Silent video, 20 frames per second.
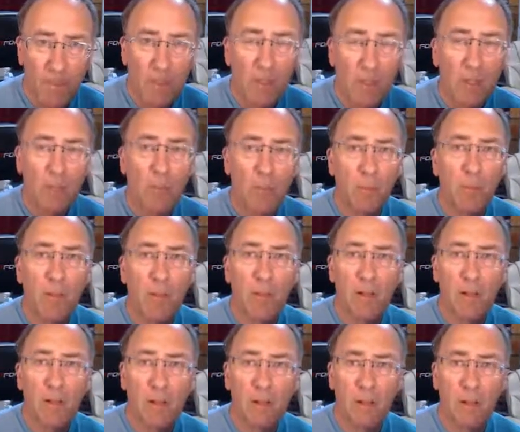But
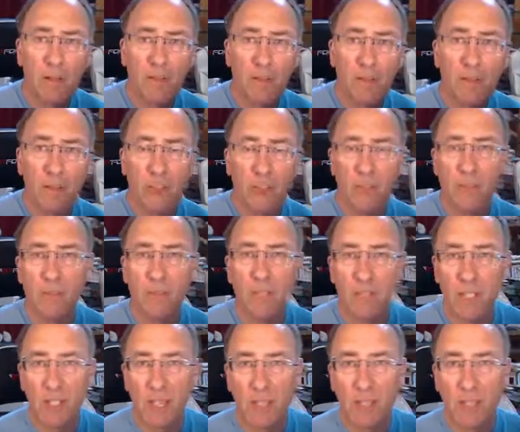there's a chief
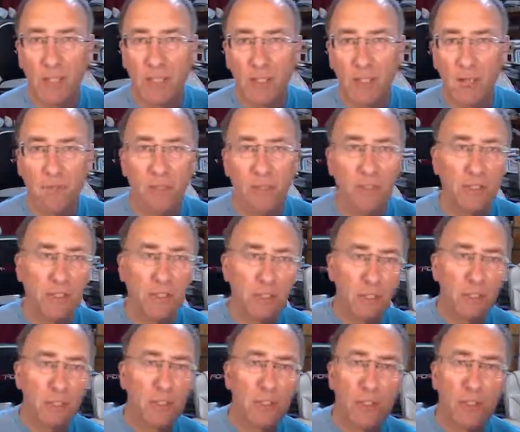executive, there's an
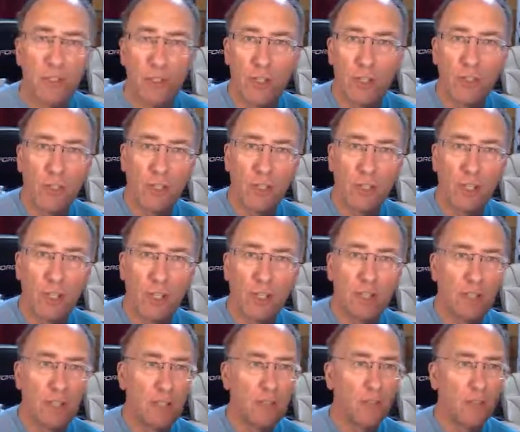assistant chief
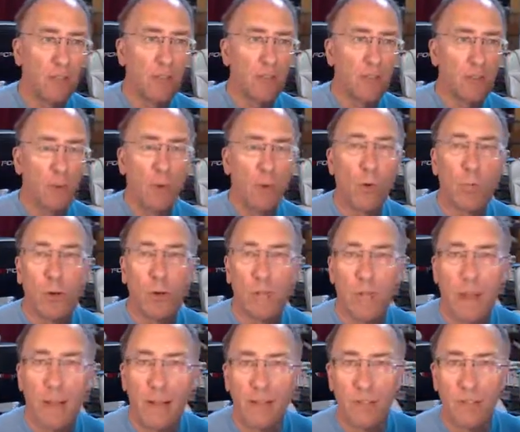executive, there's a corporate
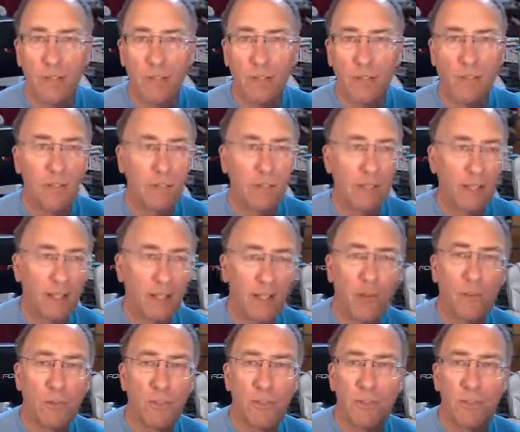manager, there's an
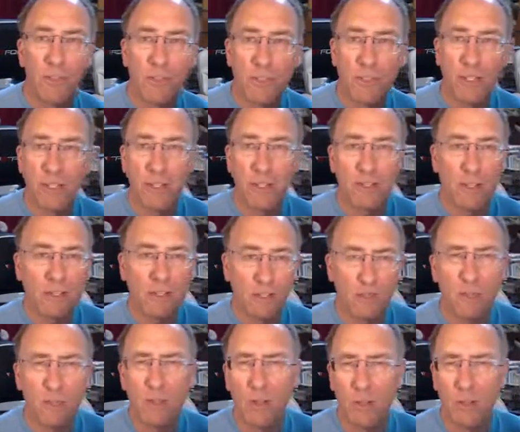accountant, there's this, you
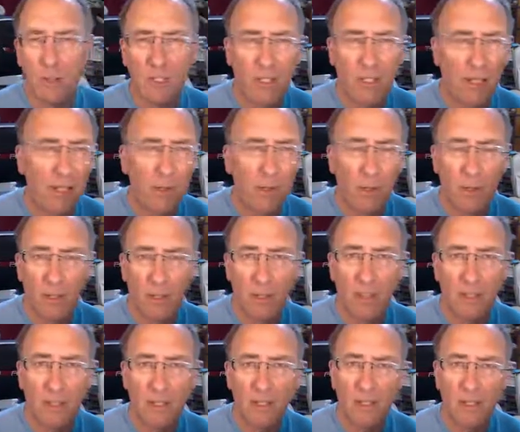know exactly what I mean.
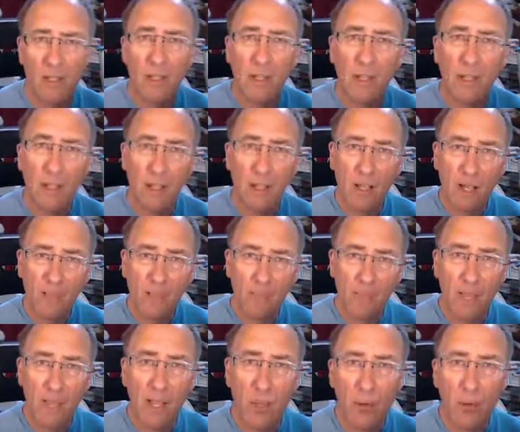There's a
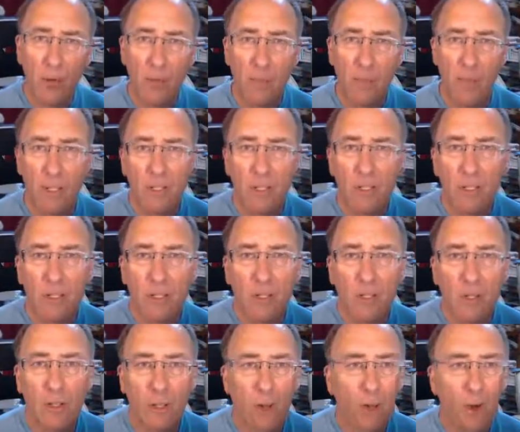pyramid
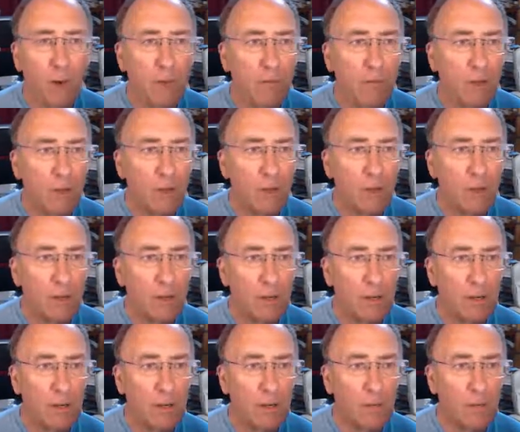of
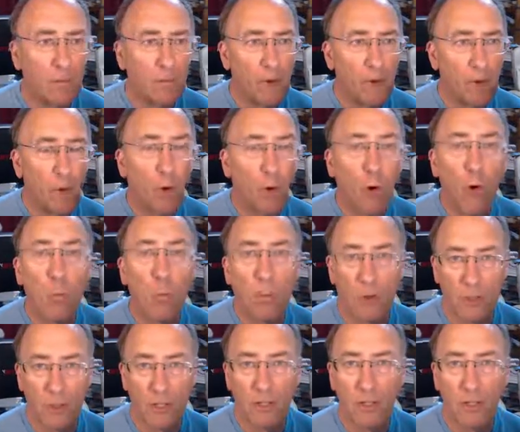corporate